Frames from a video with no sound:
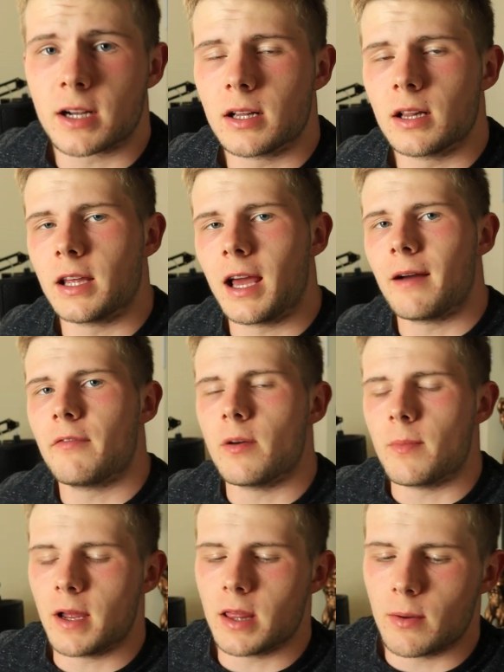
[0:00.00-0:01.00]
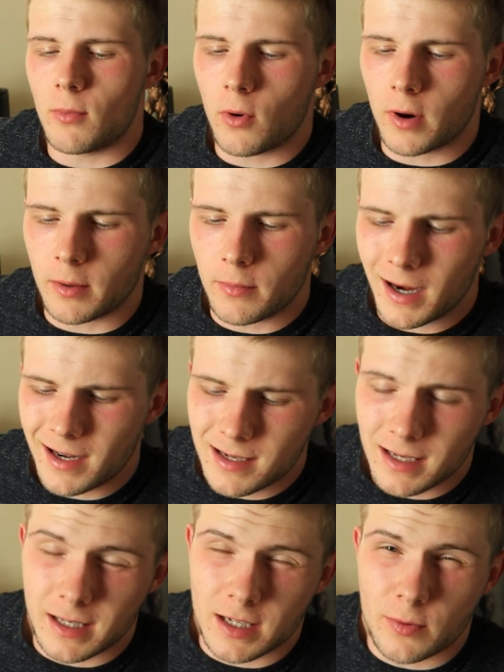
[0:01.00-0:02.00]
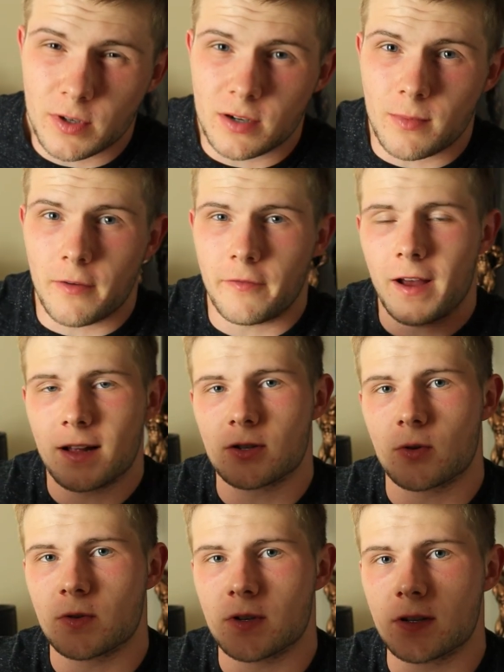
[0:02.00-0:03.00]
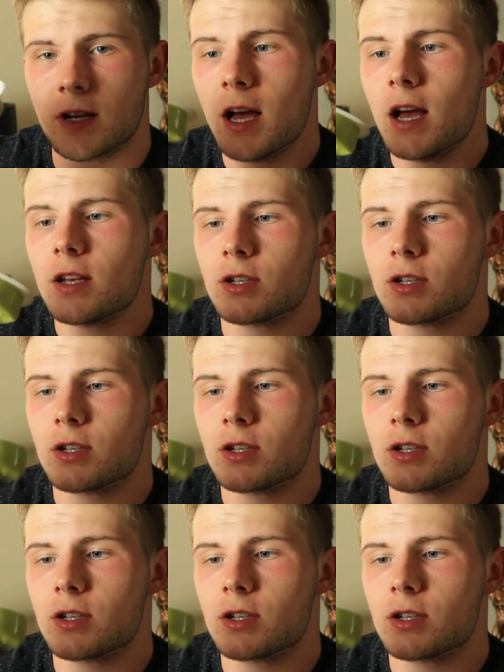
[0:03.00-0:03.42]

I clearly have them in the morning, but I just like to switch up my fat sources,